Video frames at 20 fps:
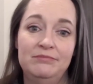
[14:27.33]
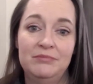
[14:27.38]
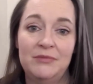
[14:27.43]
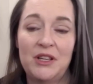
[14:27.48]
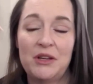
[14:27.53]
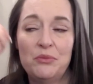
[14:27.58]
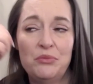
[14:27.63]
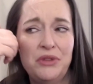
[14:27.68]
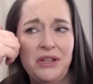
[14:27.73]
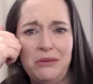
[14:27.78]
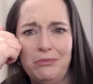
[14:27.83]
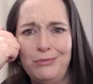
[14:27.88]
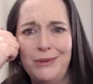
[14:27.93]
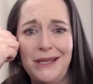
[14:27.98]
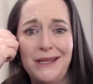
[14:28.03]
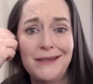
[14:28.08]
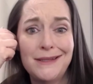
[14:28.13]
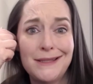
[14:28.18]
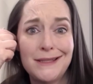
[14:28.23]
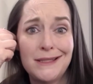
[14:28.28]
complete
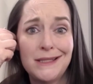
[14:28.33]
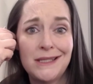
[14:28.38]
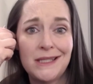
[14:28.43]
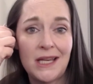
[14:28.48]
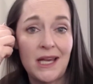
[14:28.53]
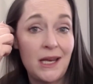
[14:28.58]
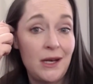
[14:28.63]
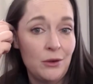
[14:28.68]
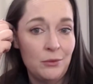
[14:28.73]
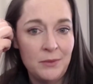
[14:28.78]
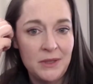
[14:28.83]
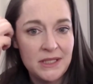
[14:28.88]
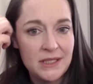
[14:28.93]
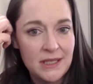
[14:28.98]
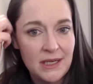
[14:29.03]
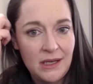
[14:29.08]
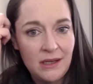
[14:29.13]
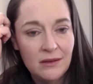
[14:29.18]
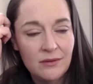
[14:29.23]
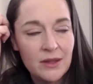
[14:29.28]
beasts. I don't miss
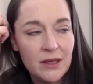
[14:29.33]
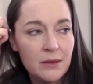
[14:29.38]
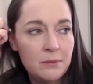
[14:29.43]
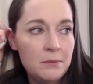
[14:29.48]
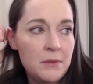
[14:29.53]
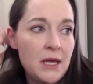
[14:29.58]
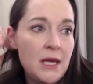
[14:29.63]
any of them.